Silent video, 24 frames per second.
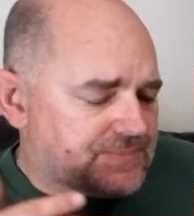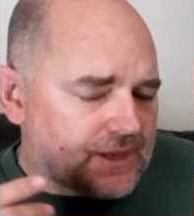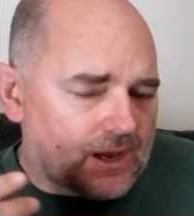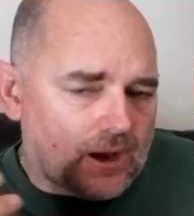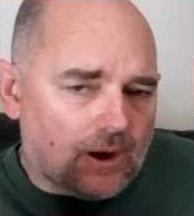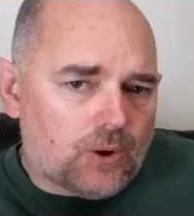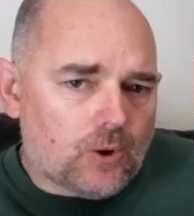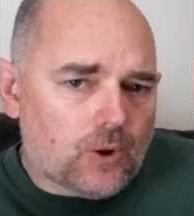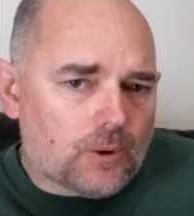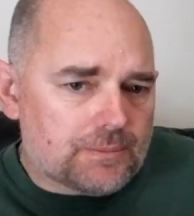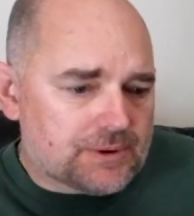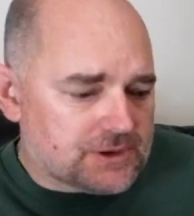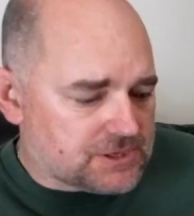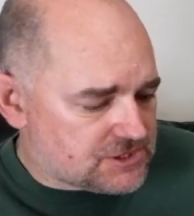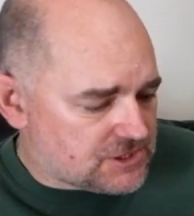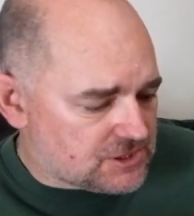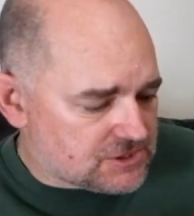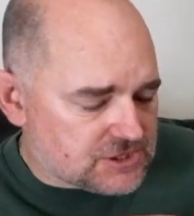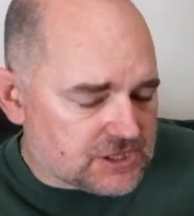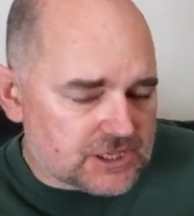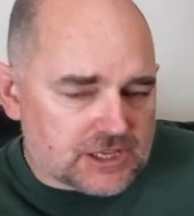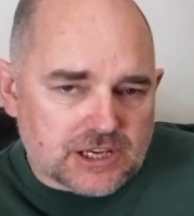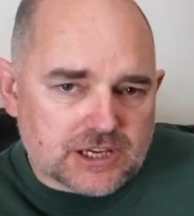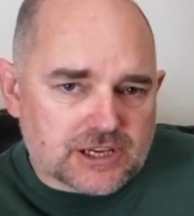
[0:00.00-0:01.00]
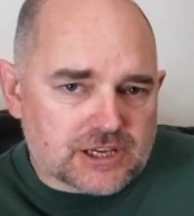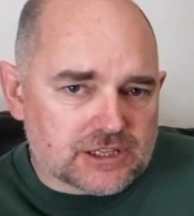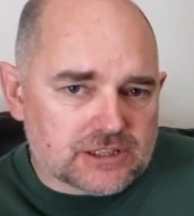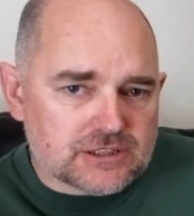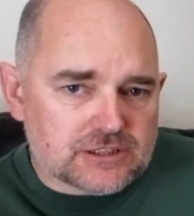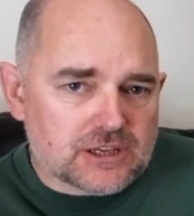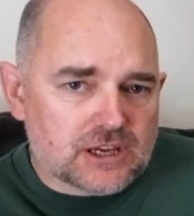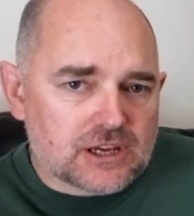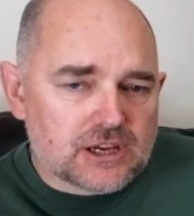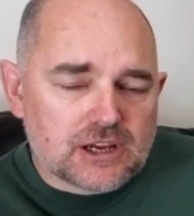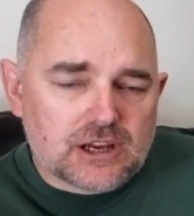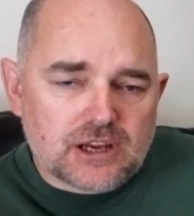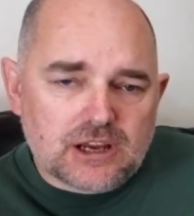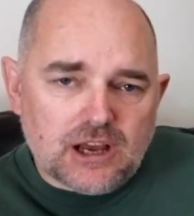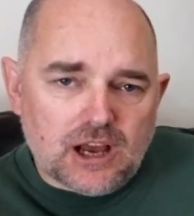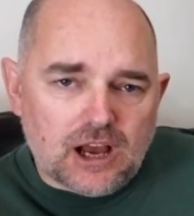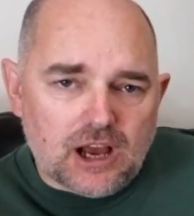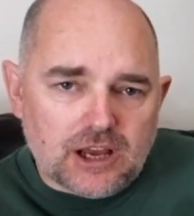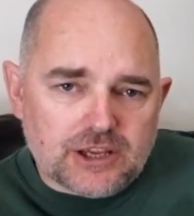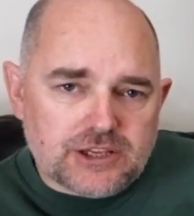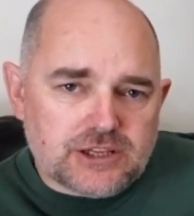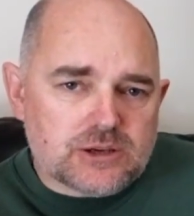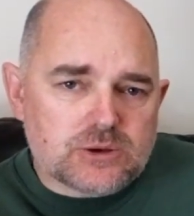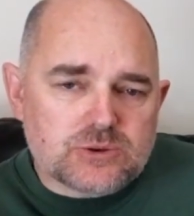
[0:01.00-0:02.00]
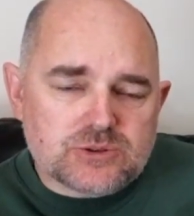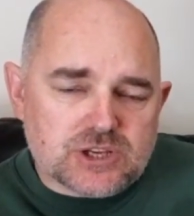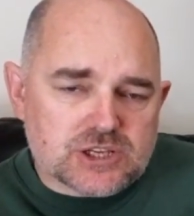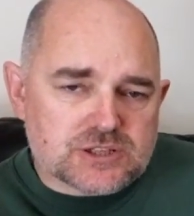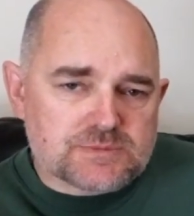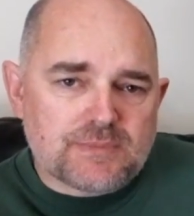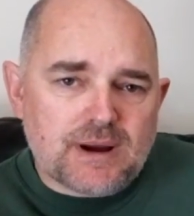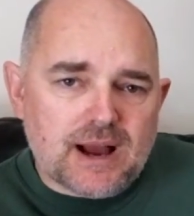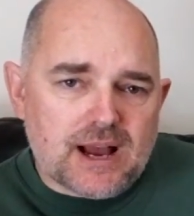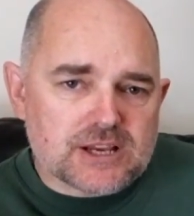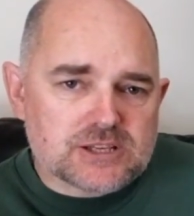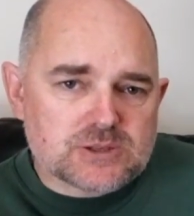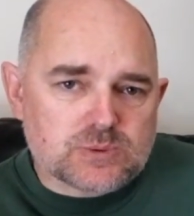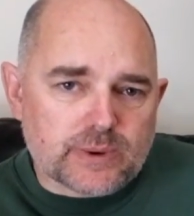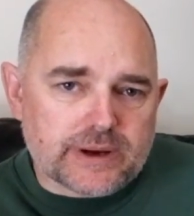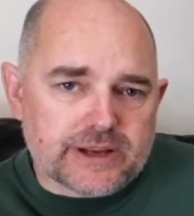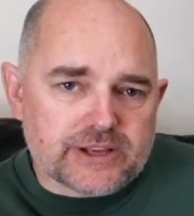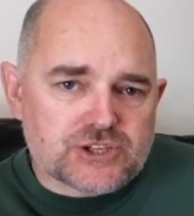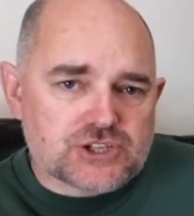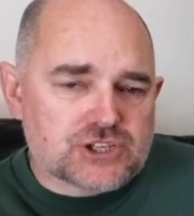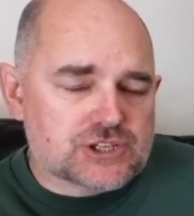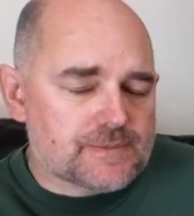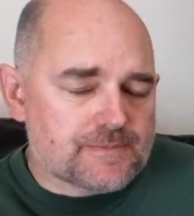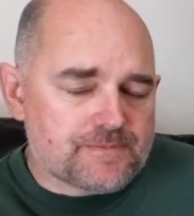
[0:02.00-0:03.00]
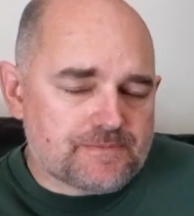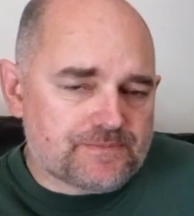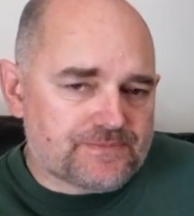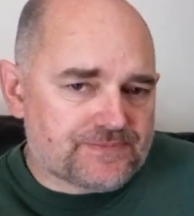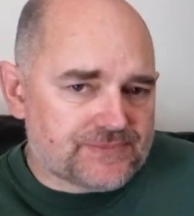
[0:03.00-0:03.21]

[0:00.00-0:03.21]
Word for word: a hub so that you can uh, use a smart switch.